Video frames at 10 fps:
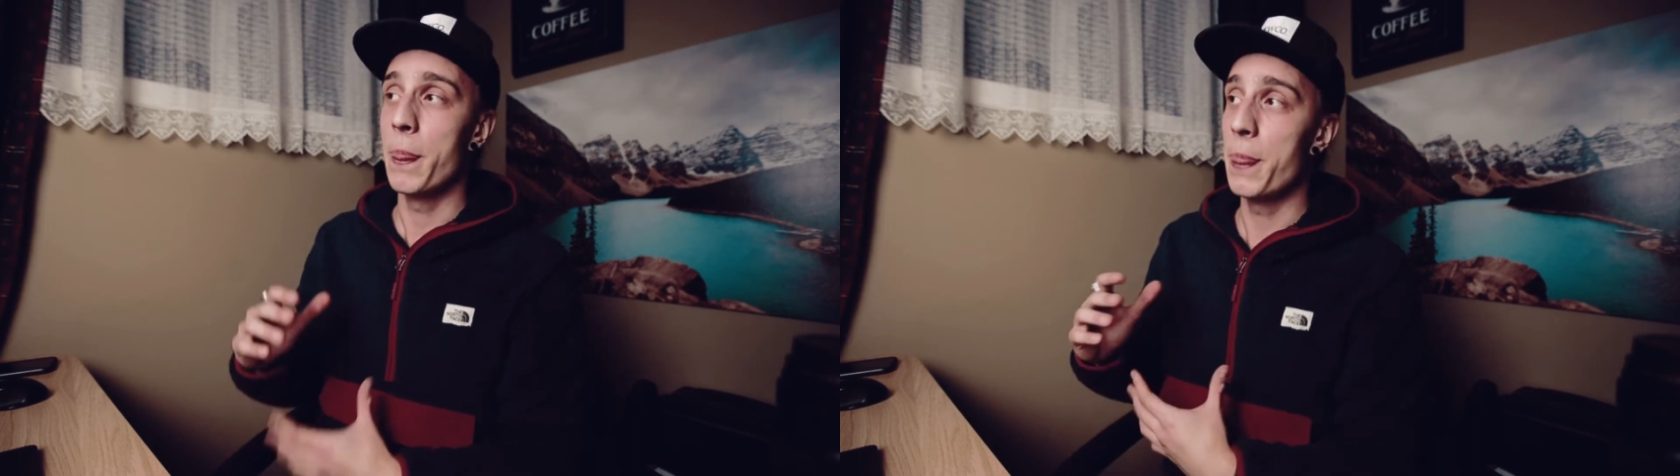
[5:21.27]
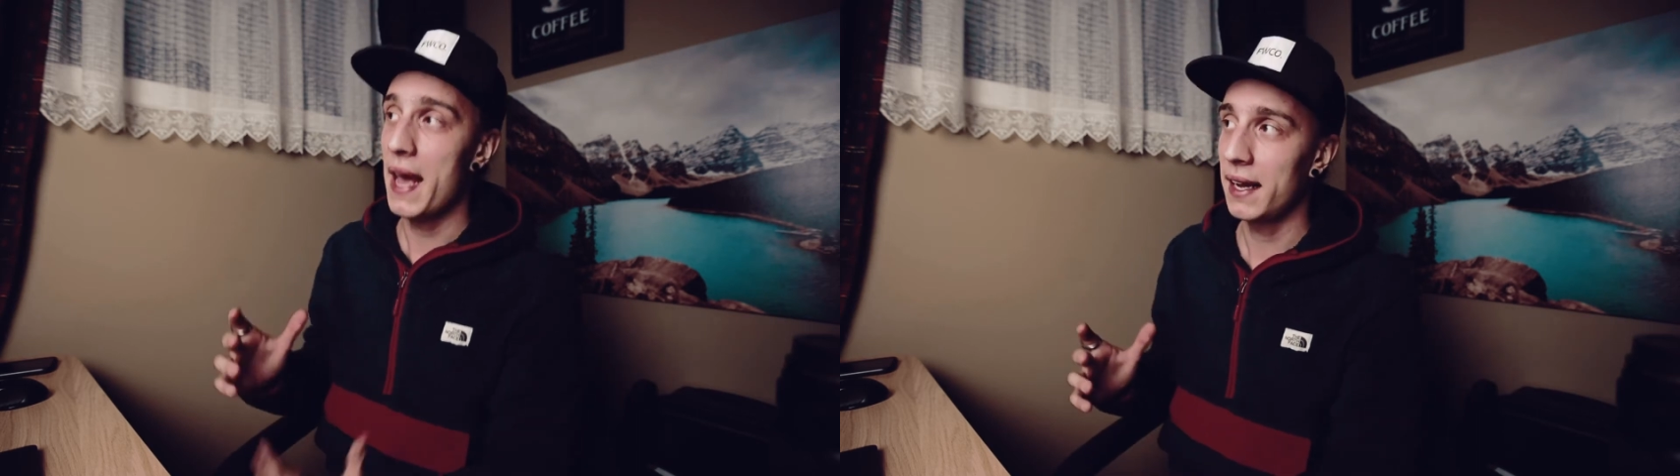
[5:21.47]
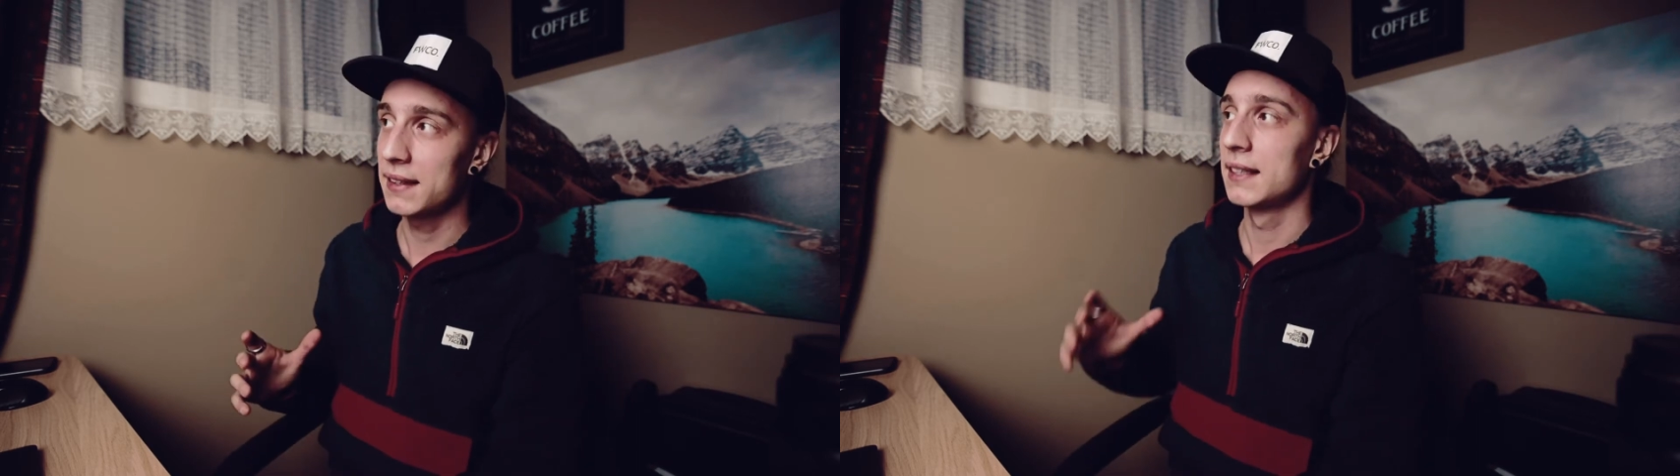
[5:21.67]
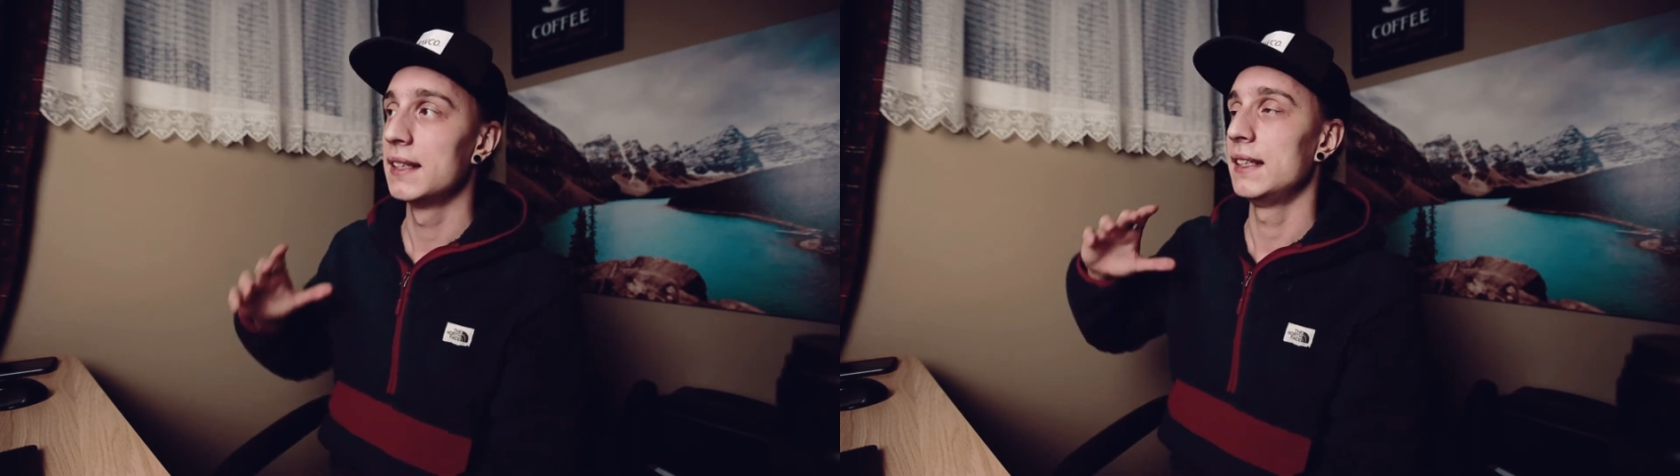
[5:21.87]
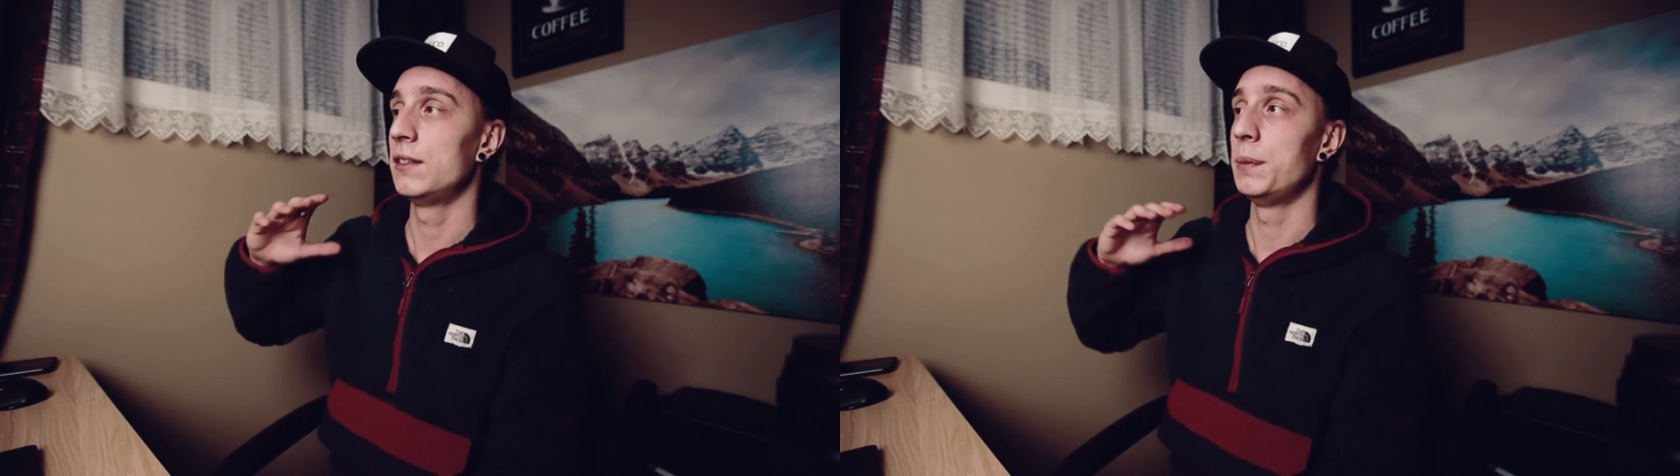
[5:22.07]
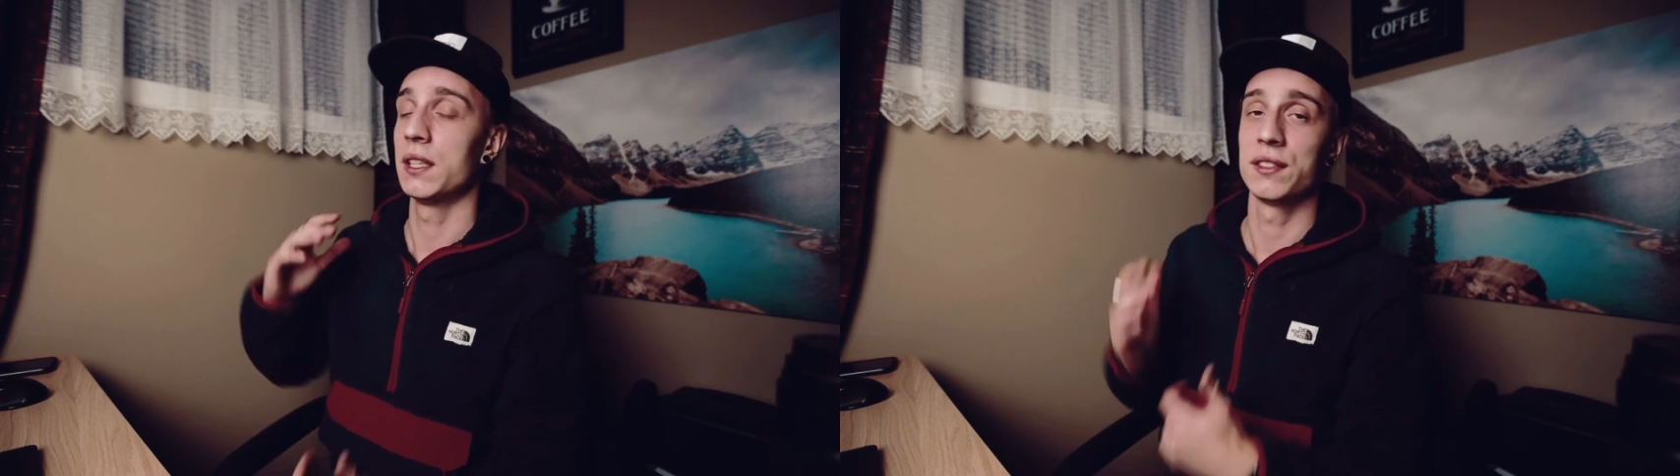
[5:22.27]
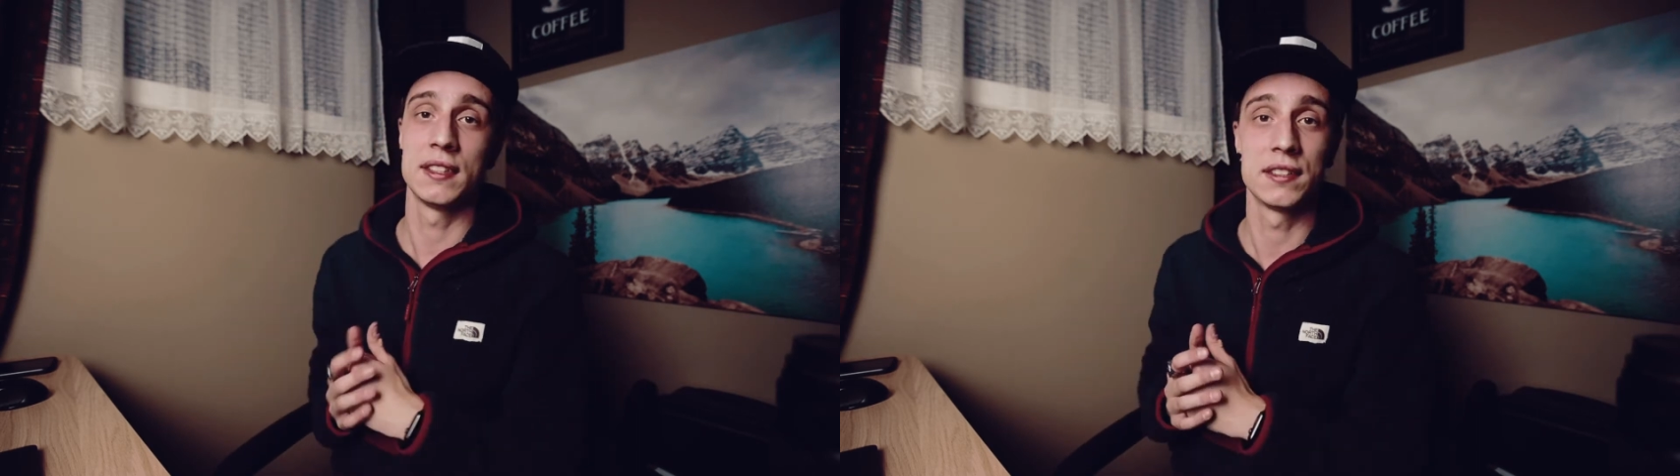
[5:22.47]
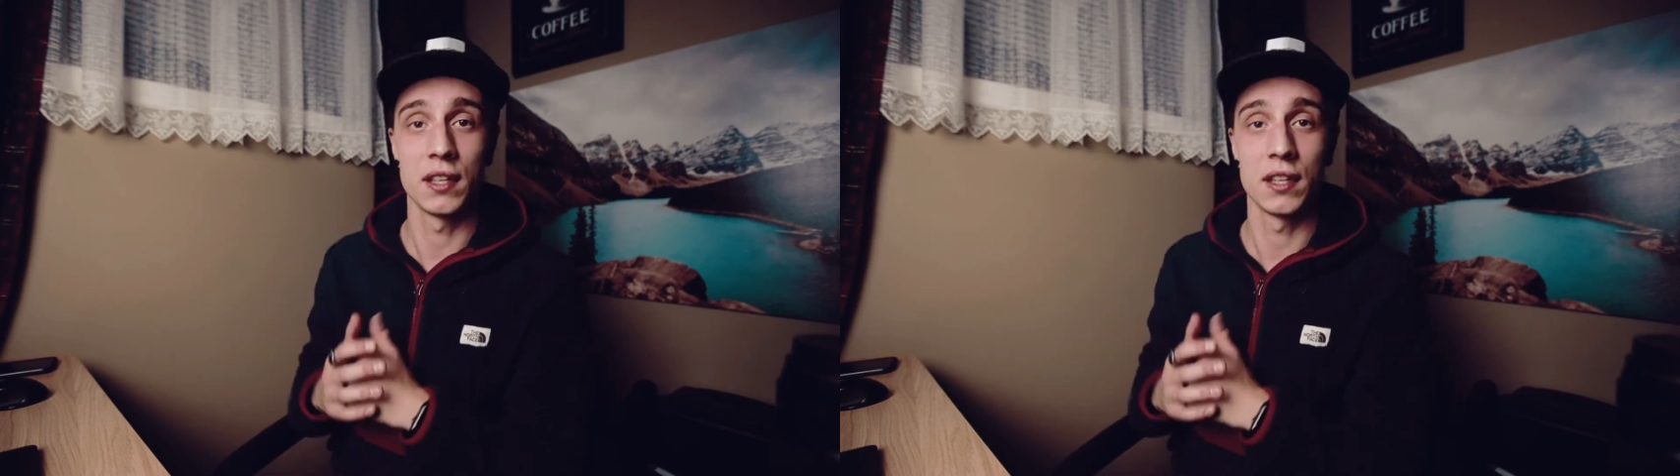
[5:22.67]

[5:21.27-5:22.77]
That is because there's